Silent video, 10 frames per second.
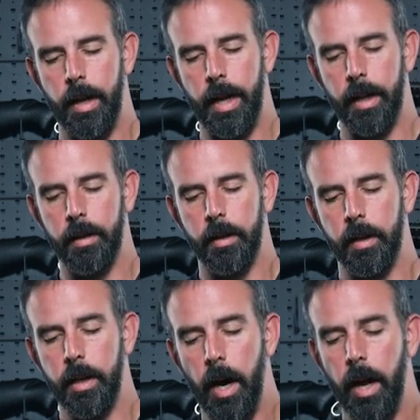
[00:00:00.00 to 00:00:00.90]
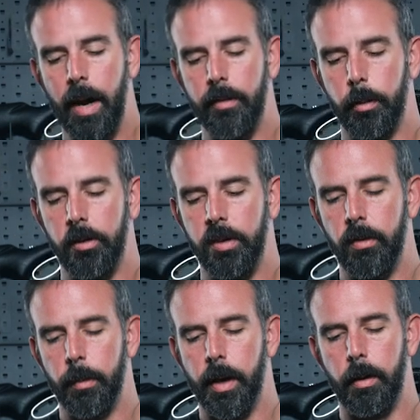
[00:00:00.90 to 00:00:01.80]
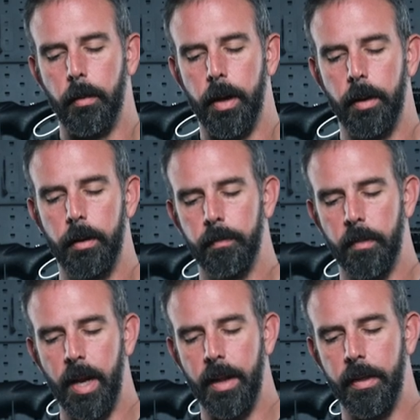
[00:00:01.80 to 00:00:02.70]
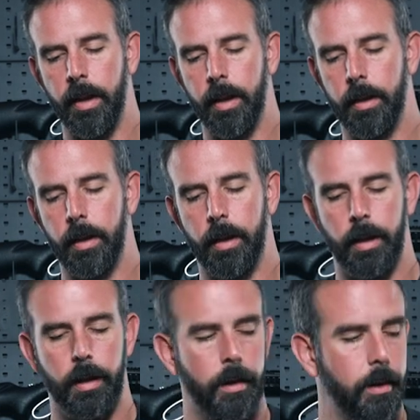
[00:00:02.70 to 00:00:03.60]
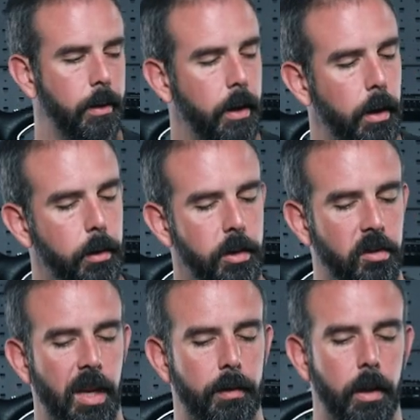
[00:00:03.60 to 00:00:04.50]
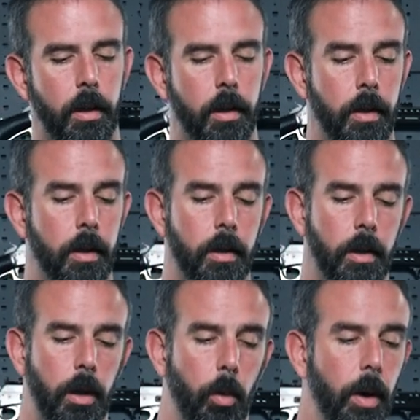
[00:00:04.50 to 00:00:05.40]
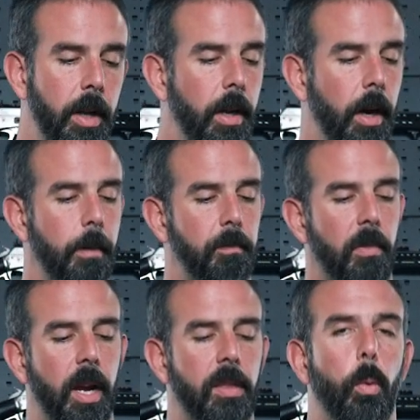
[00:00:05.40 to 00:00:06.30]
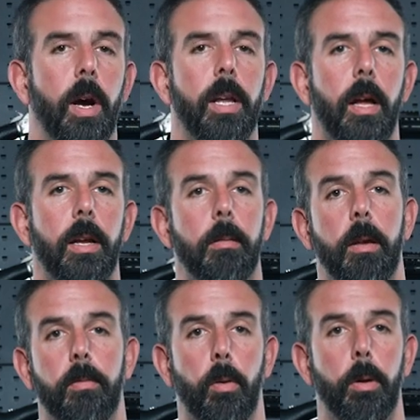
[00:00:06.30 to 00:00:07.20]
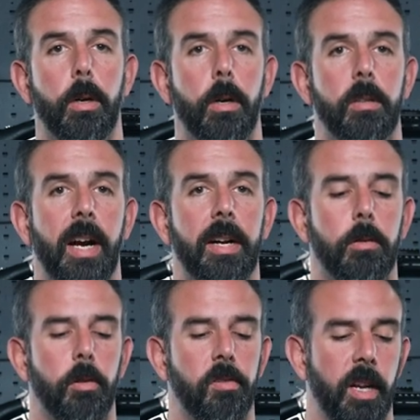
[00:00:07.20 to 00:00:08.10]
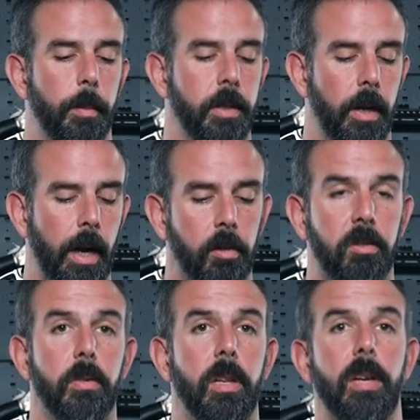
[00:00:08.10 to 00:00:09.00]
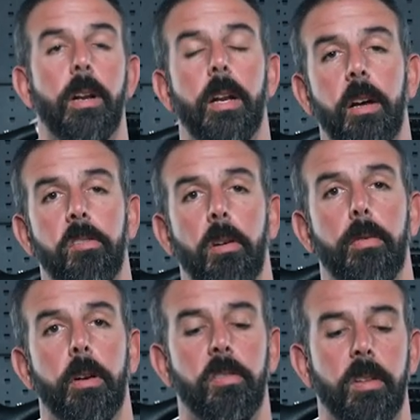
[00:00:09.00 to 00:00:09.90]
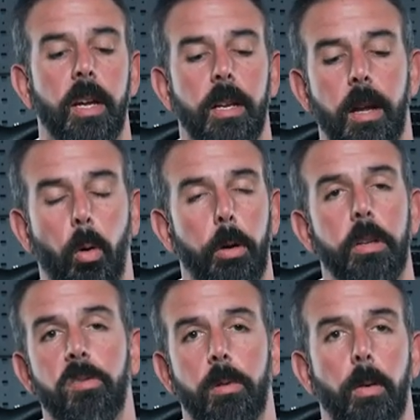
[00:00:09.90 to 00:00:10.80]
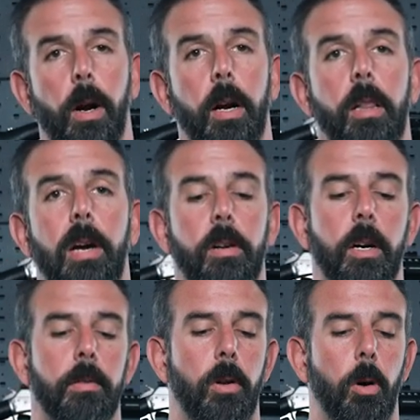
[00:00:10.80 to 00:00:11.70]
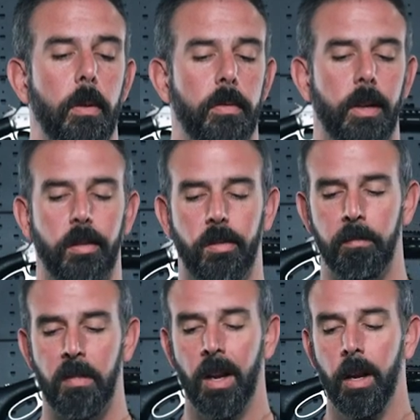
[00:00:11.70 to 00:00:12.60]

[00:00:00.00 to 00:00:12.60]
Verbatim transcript: and not have the receiver mounted rail, and then just have a red dot and the white light for your tactical setup in your house if you live in a not so free state, or you just want to rock a lever gun for home defense.